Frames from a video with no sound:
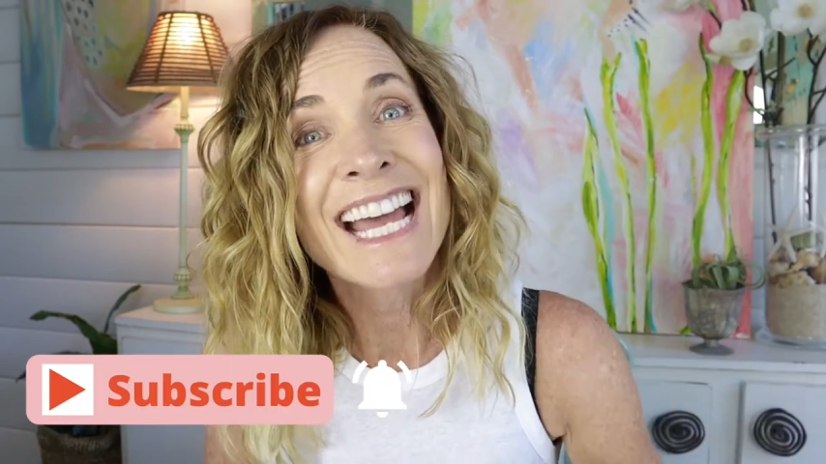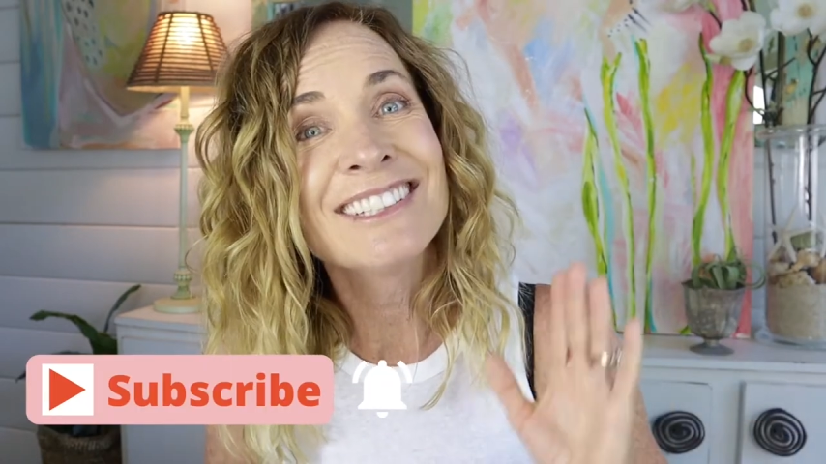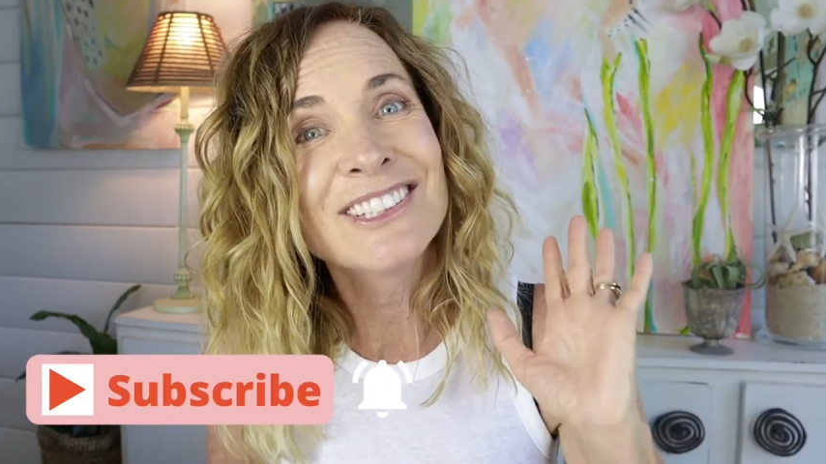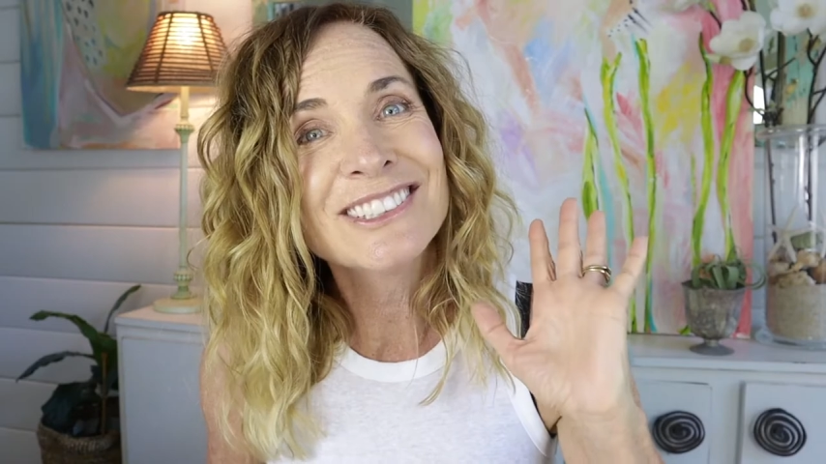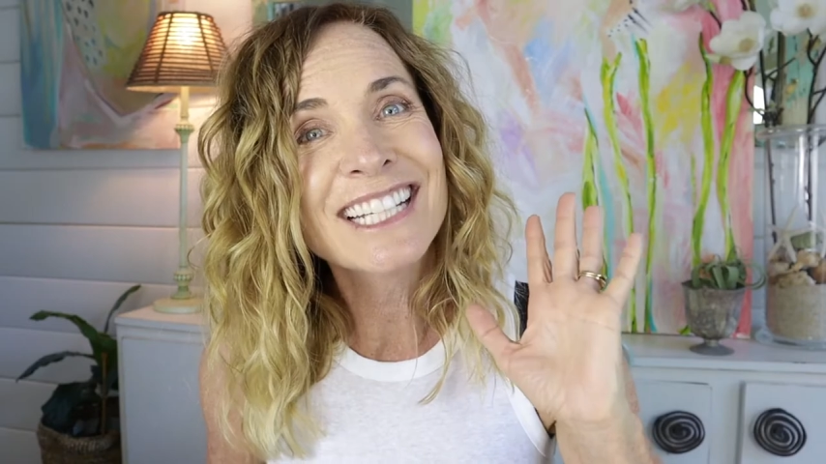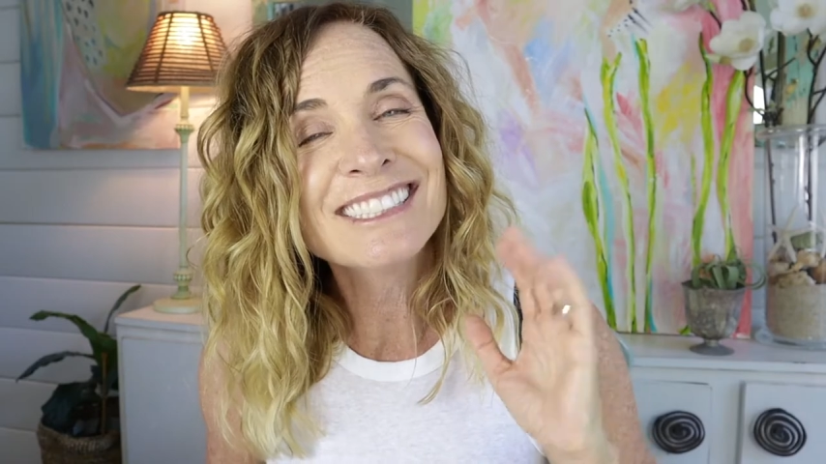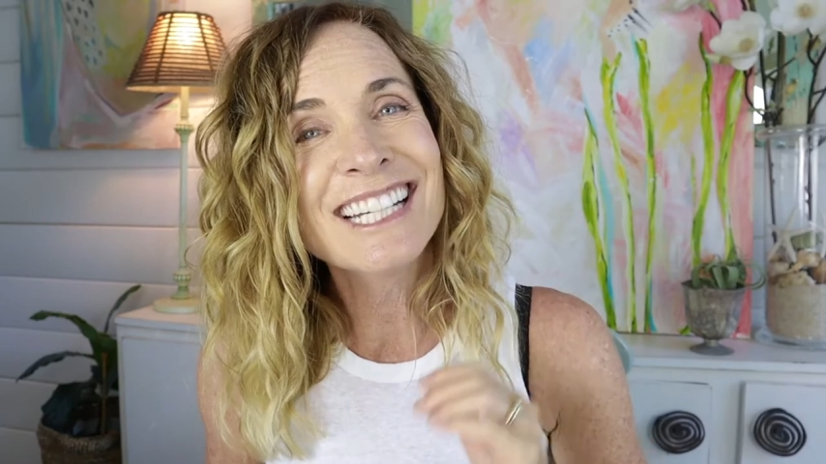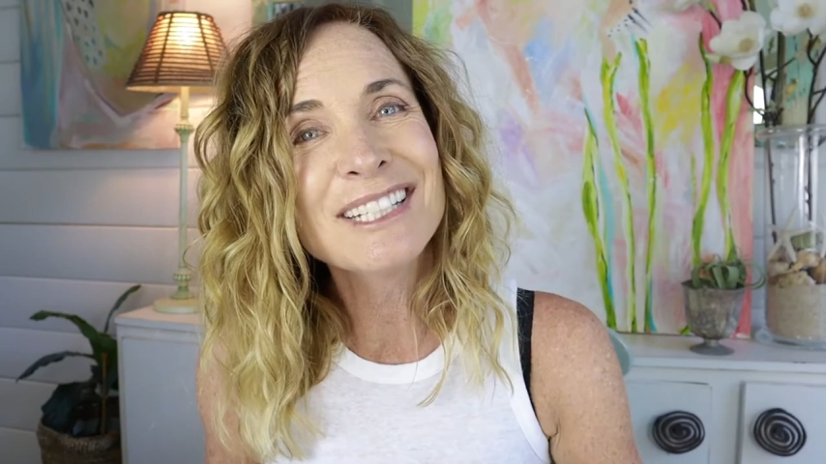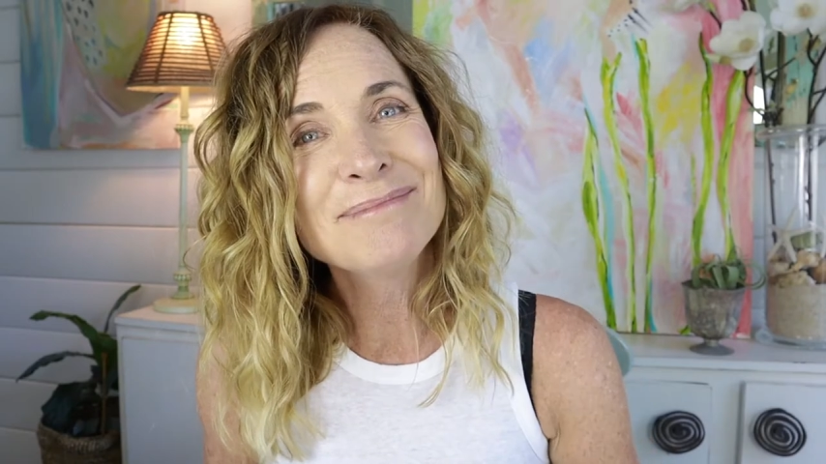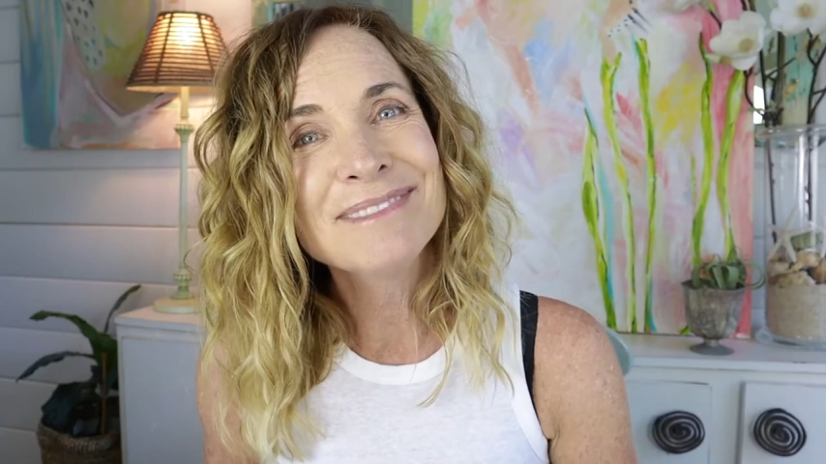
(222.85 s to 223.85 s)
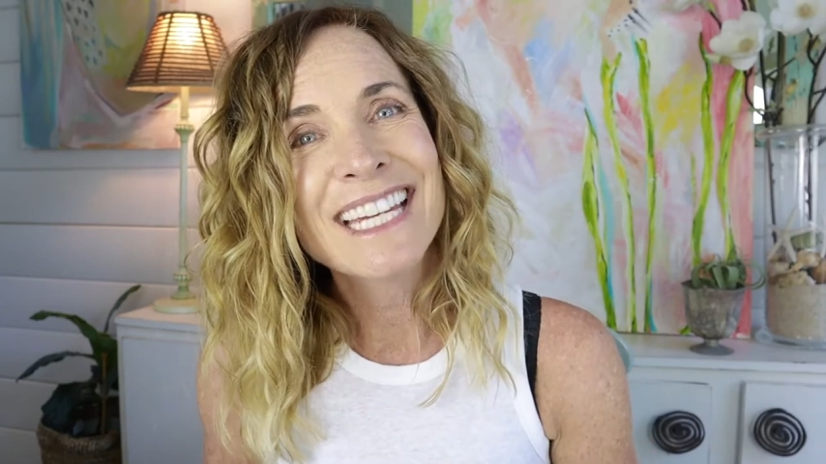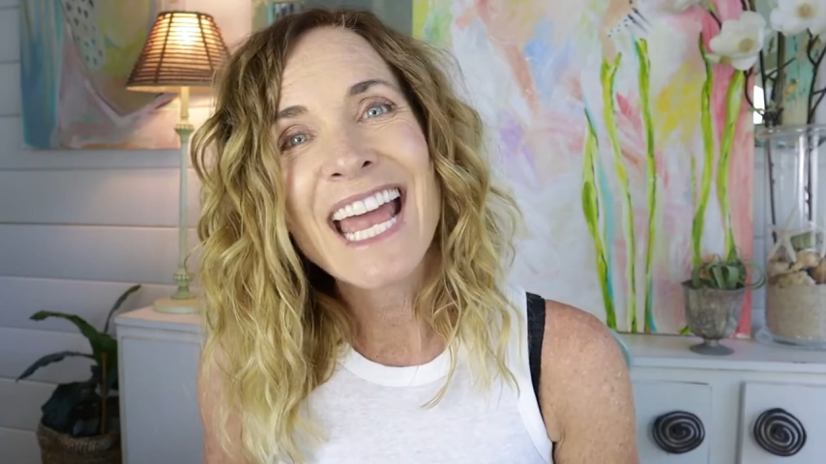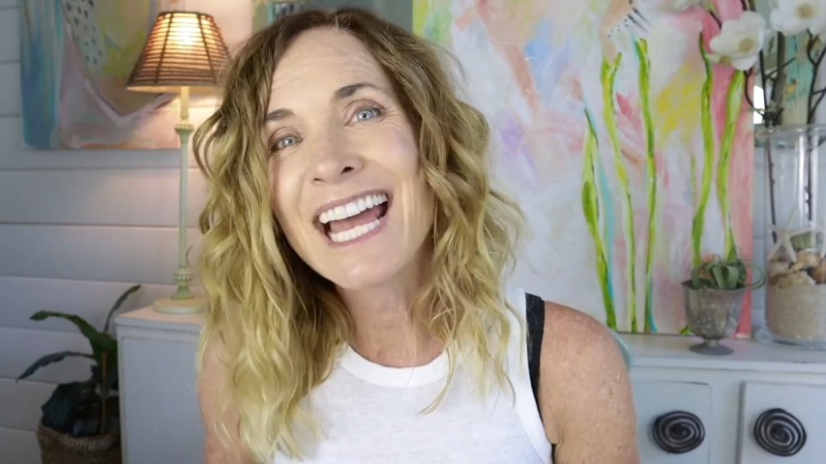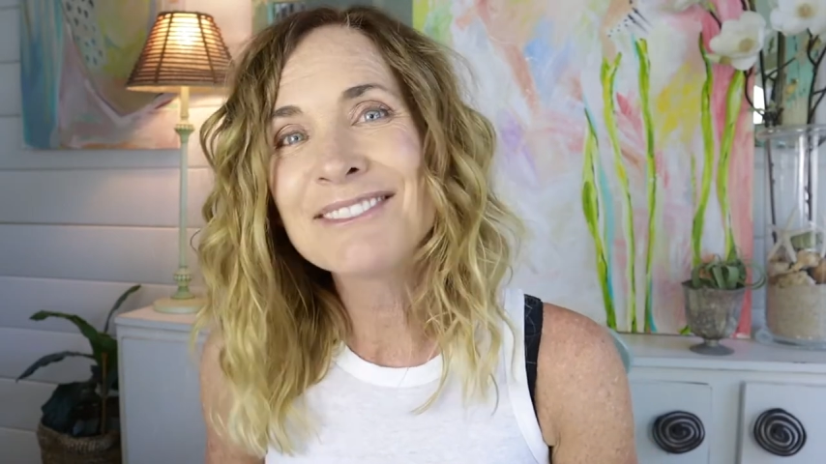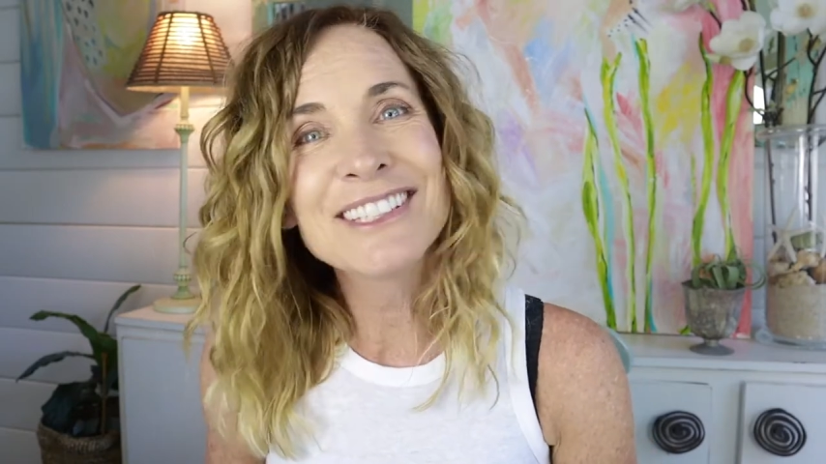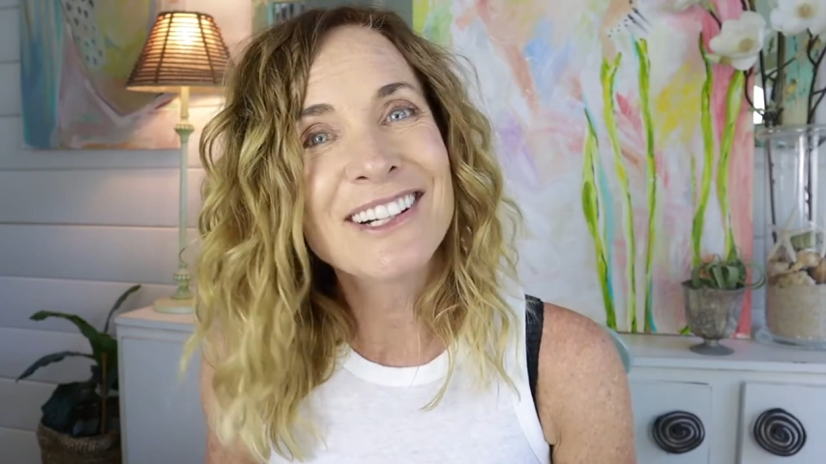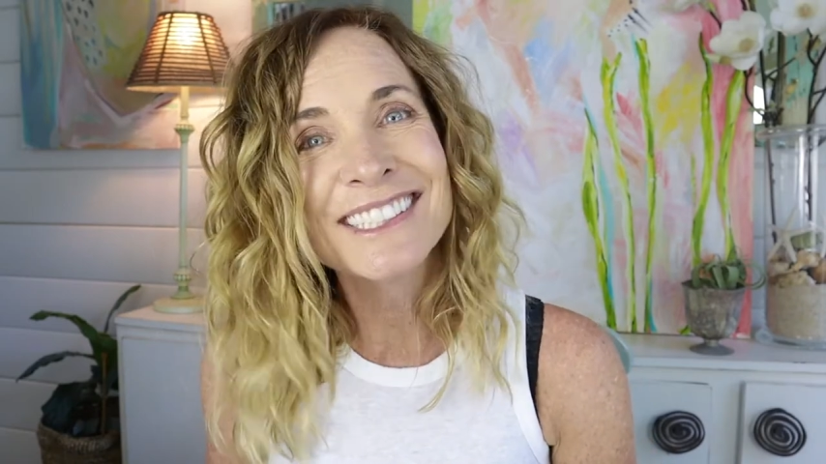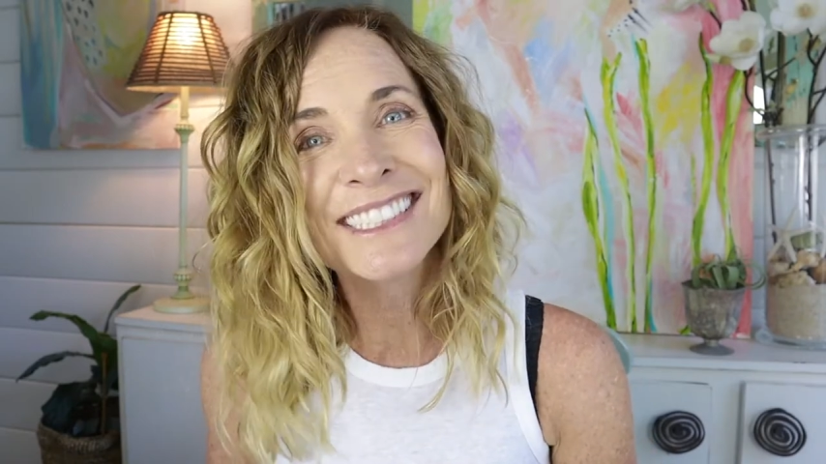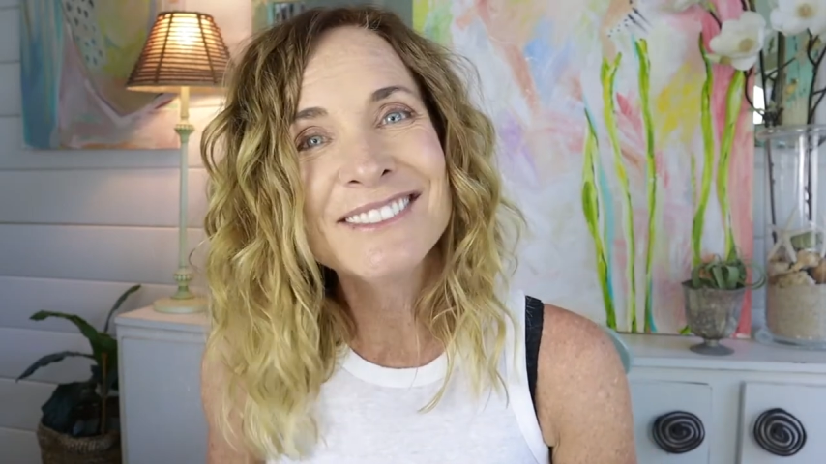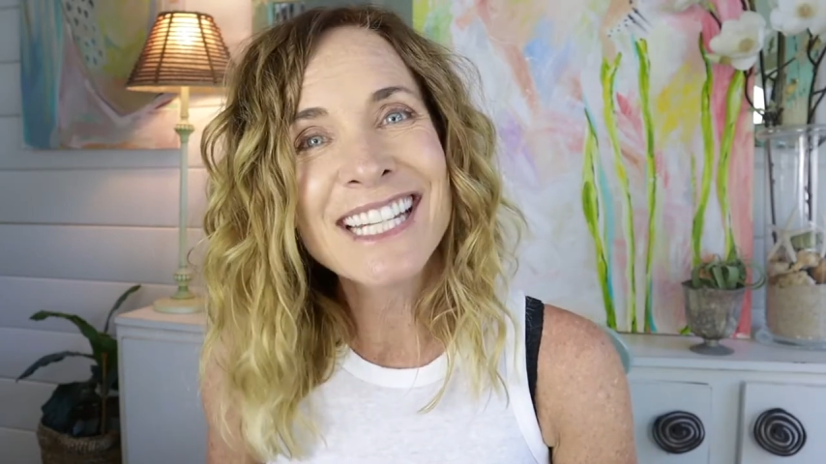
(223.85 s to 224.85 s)
Until next time, have an
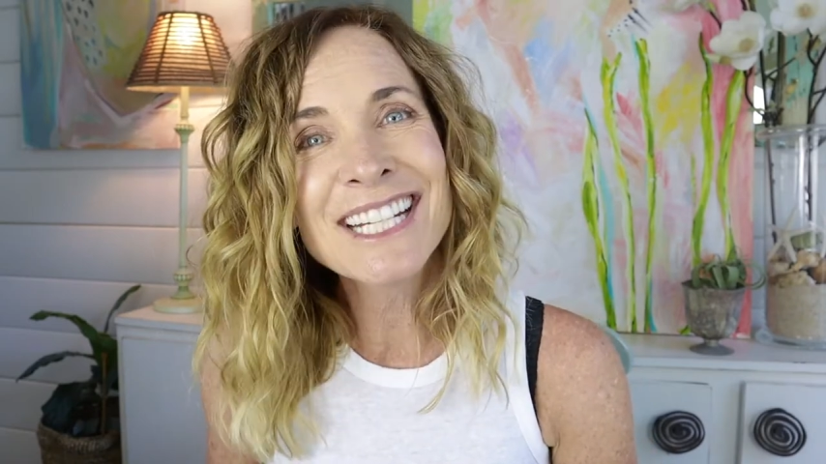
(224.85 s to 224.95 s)
awesome day,